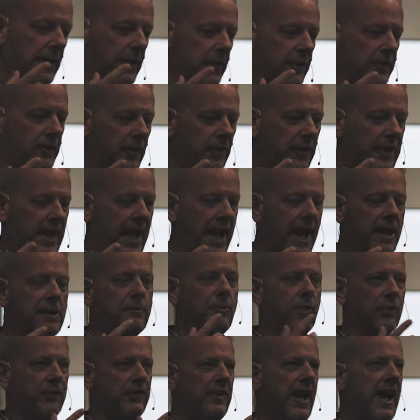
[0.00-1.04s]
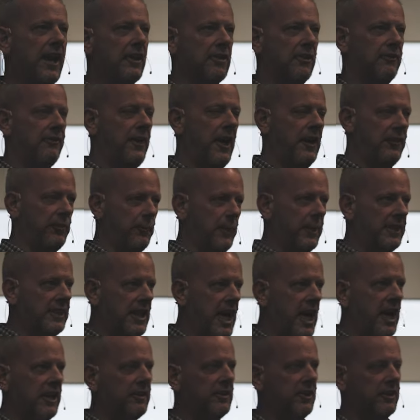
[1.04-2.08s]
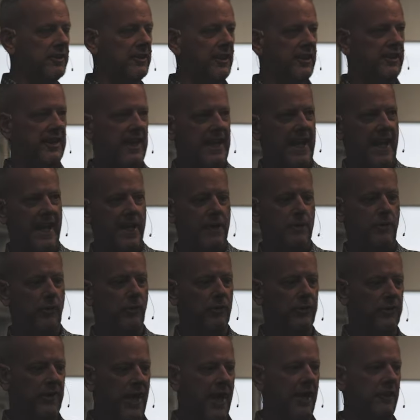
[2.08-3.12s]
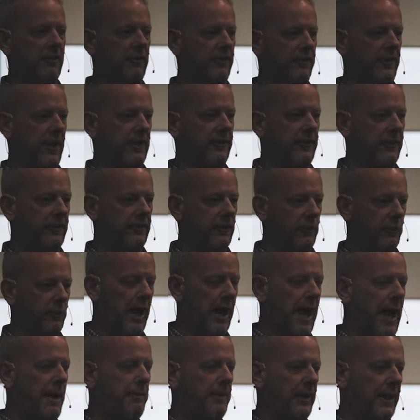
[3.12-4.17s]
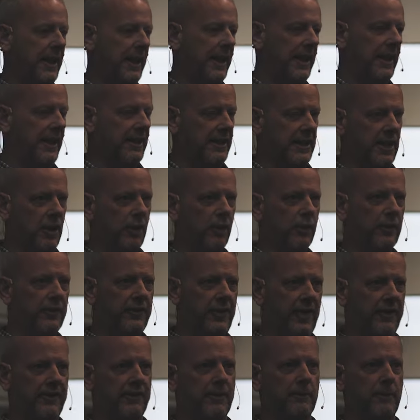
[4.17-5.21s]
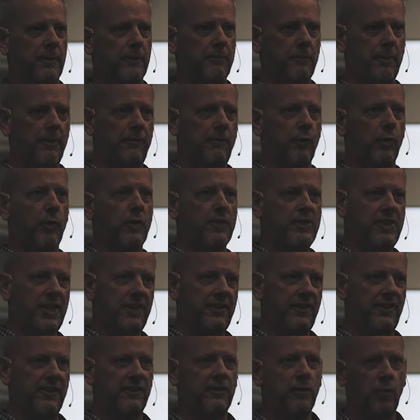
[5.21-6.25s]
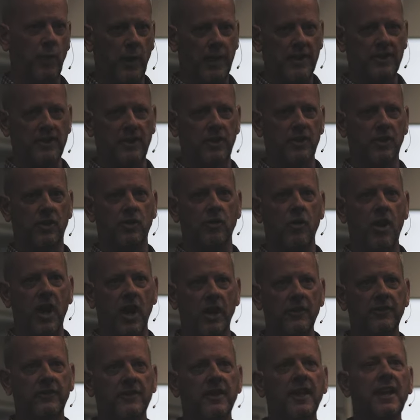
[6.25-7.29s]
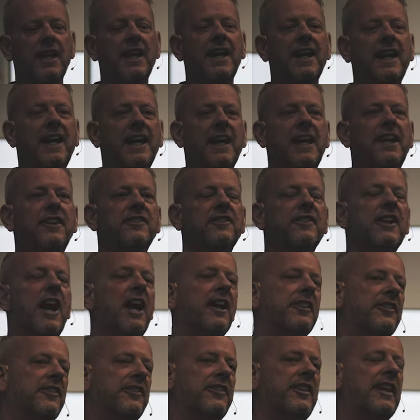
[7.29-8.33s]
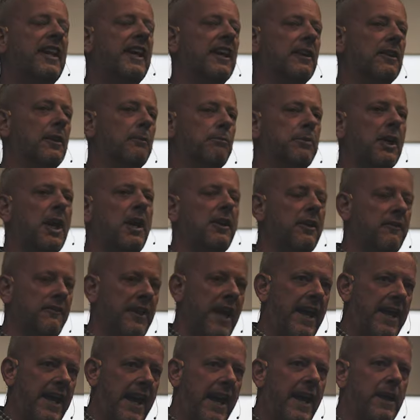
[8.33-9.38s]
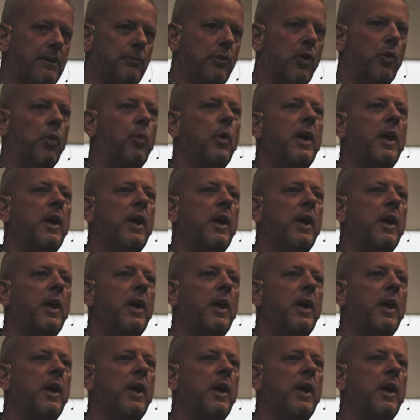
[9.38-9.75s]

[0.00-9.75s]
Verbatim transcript: So, the animal sacrifice, when God looked at the animal sacrifices happening in the Old Testament before Jesus went to the cross, he's not seeing the blood of that animal.